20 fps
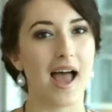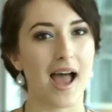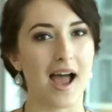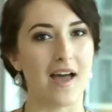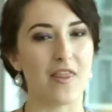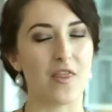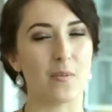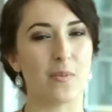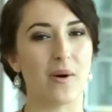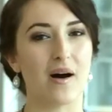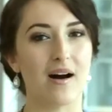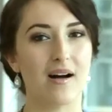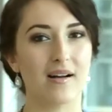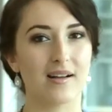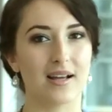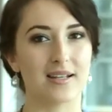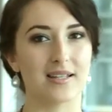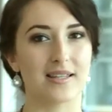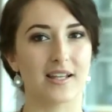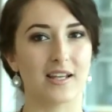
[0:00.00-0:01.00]
and the park
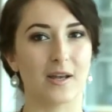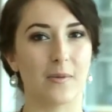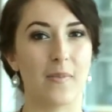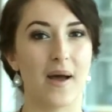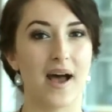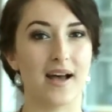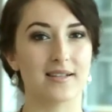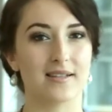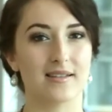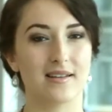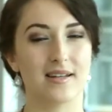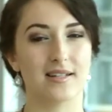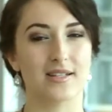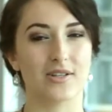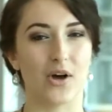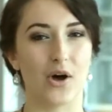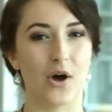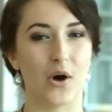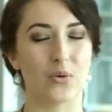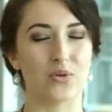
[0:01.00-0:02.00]
has the capacity to
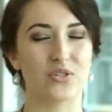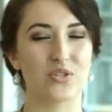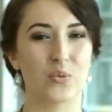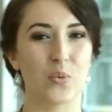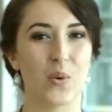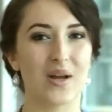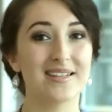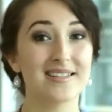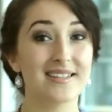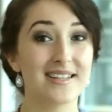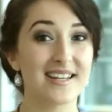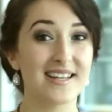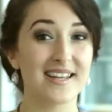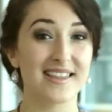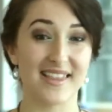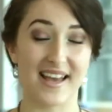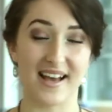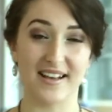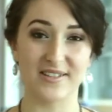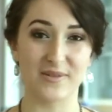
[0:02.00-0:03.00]
hold
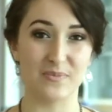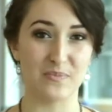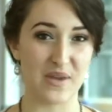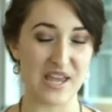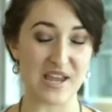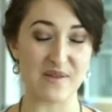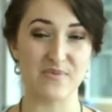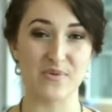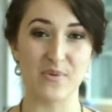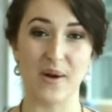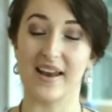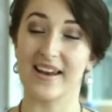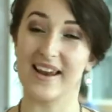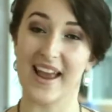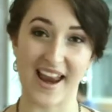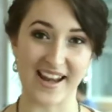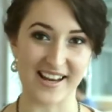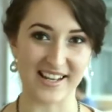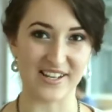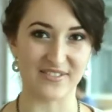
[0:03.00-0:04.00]
20,000 people at
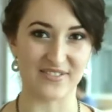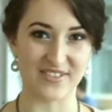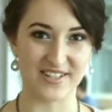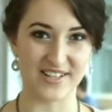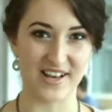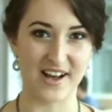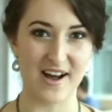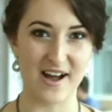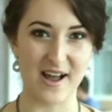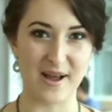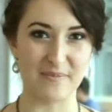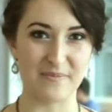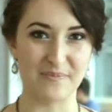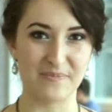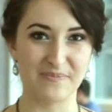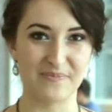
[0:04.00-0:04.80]
any given time.